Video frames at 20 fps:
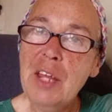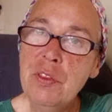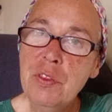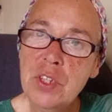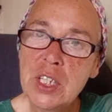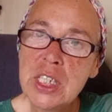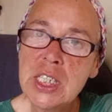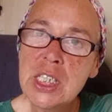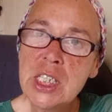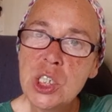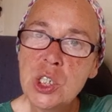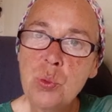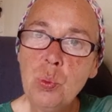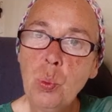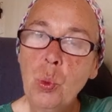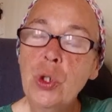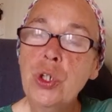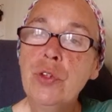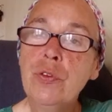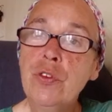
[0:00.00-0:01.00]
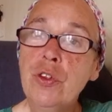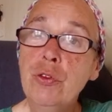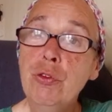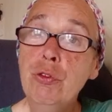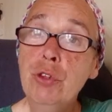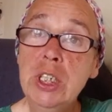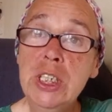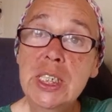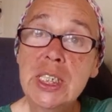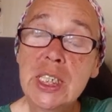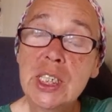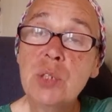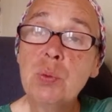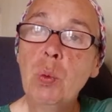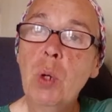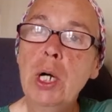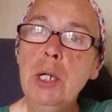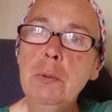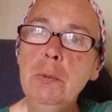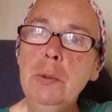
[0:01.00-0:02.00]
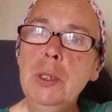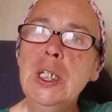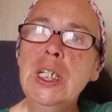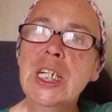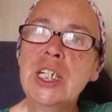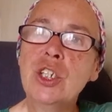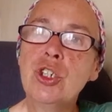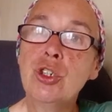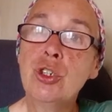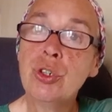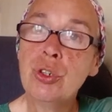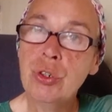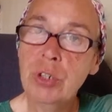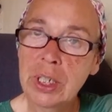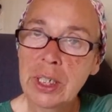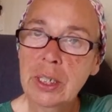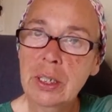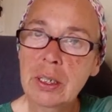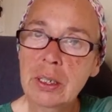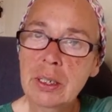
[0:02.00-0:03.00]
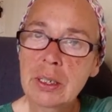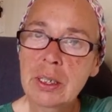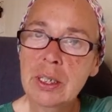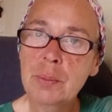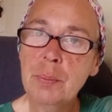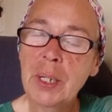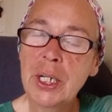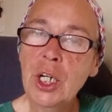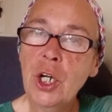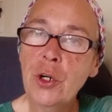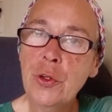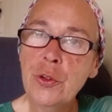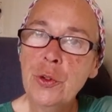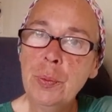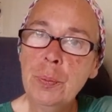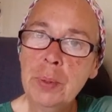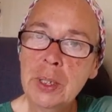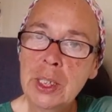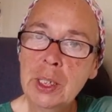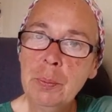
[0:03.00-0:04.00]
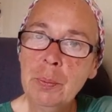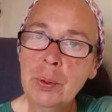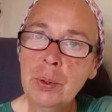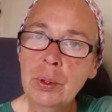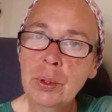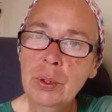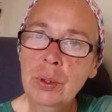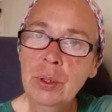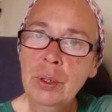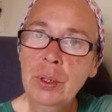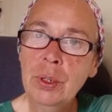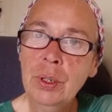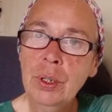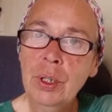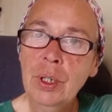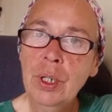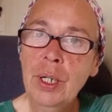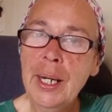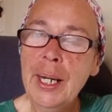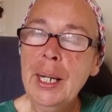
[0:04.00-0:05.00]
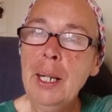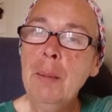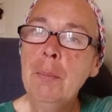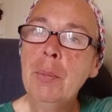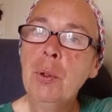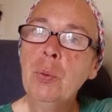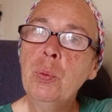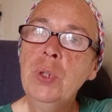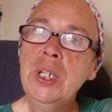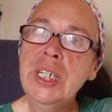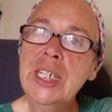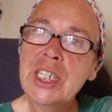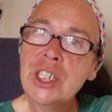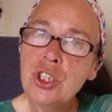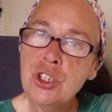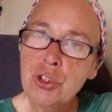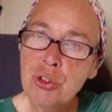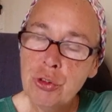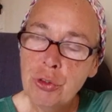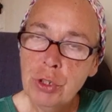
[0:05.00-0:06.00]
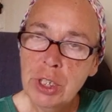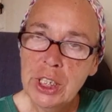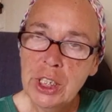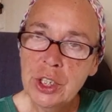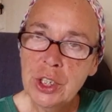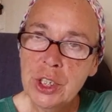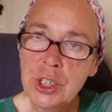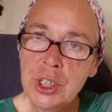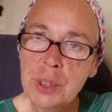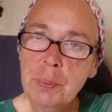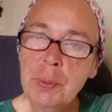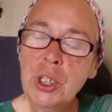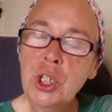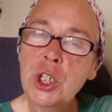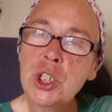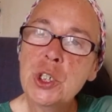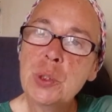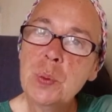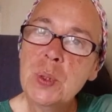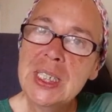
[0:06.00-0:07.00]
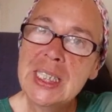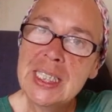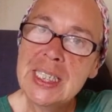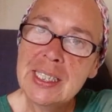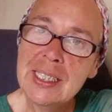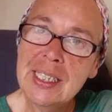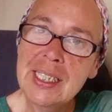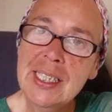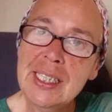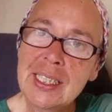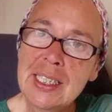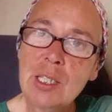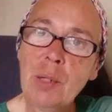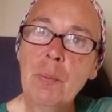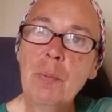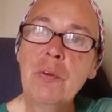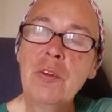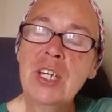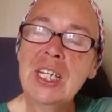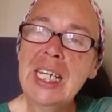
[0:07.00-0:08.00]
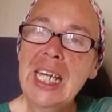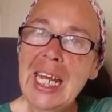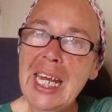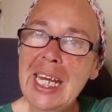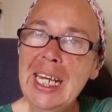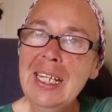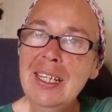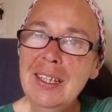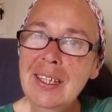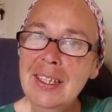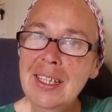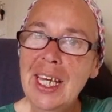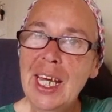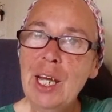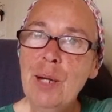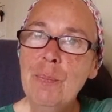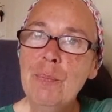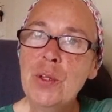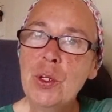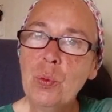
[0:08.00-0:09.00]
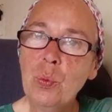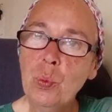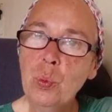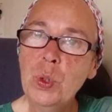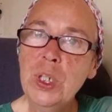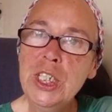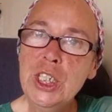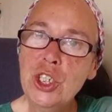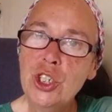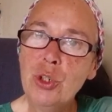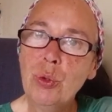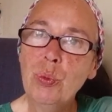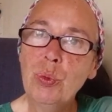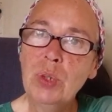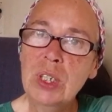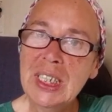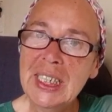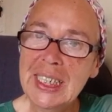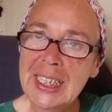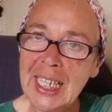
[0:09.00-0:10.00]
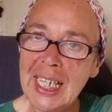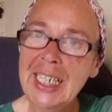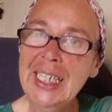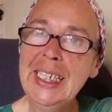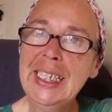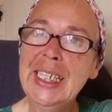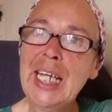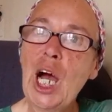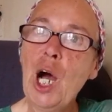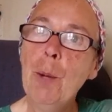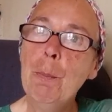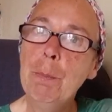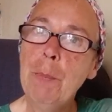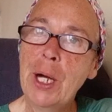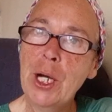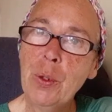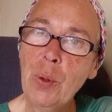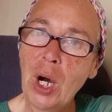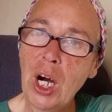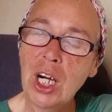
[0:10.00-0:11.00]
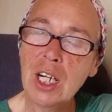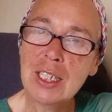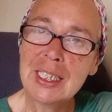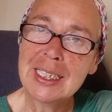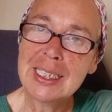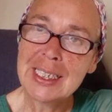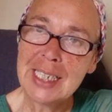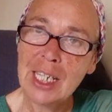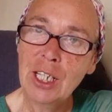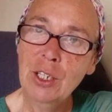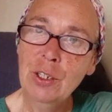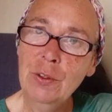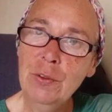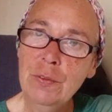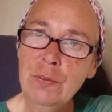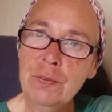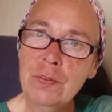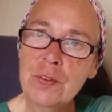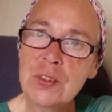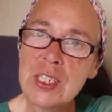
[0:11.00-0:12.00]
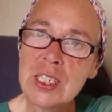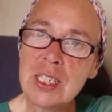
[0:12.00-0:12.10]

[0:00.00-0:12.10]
And this is one of the reasons why we get triggered by other people but we get triggered because we see something in them that we don't like about ourselves.